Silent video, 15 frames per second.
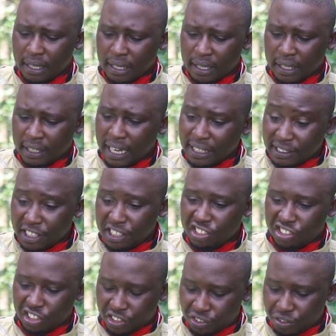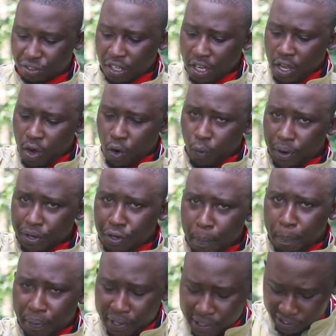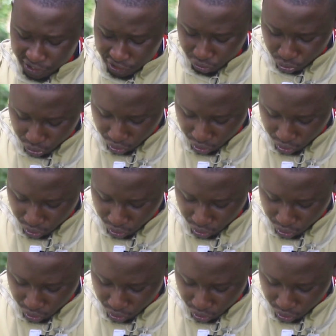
it has an injection. When you press it